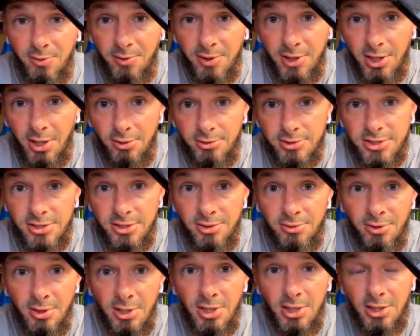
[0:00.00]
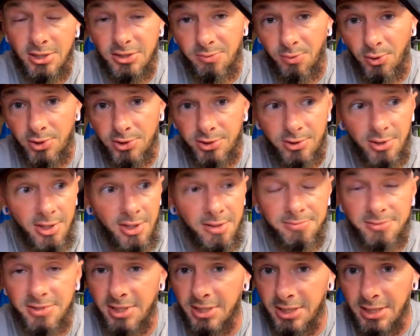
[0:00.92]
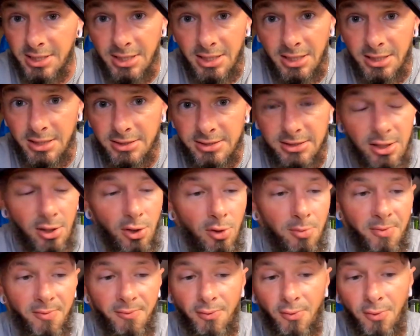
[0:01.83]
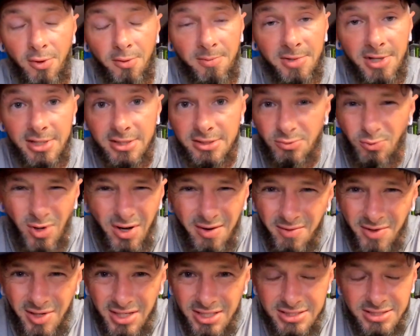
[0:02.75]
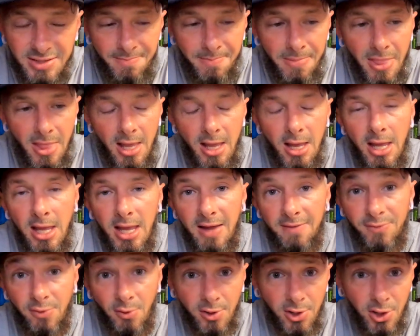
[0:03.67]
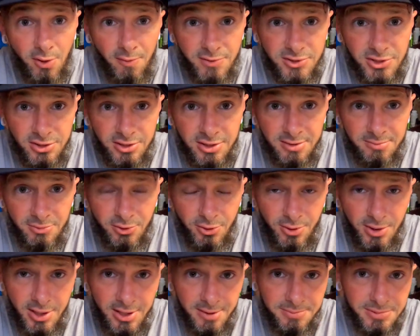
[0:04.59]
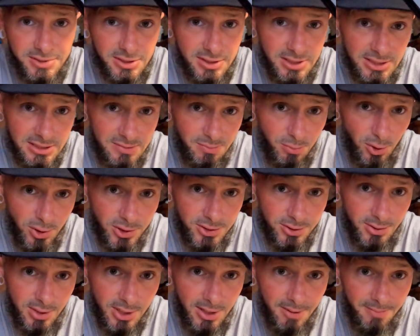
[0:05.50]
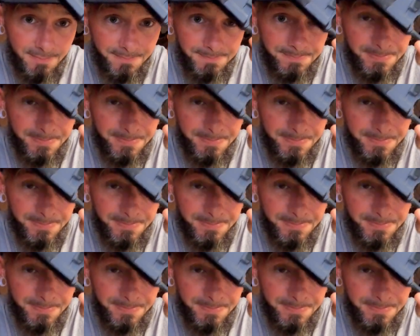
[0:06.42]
want to go to, sports grips, the Skull Performance, whatever it is, if you want to go over to them grips, the sports grip,